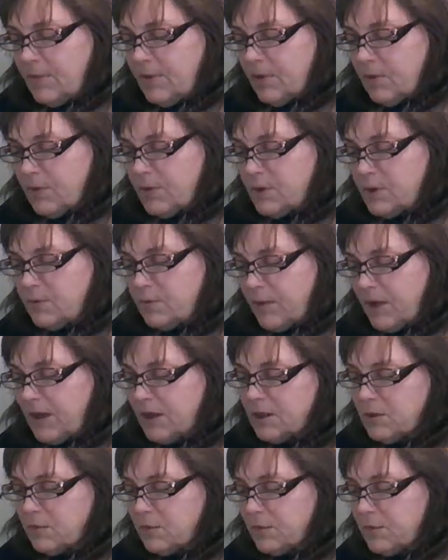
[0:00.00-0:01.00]
their
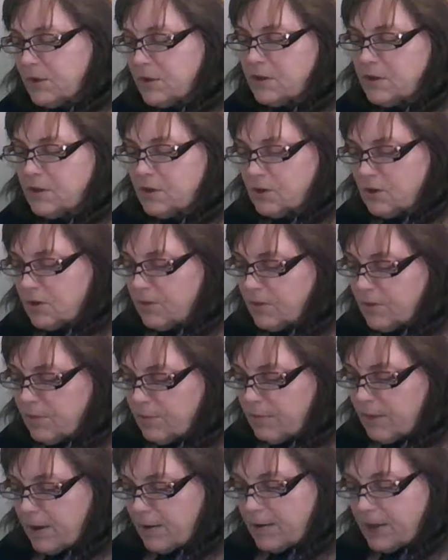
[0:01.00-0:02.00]
responsible concern for
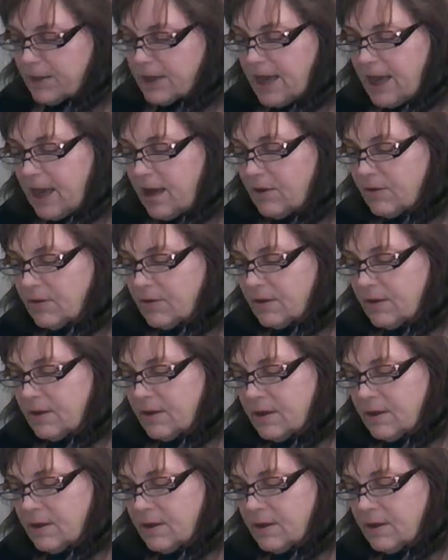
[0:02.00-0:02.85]
public health.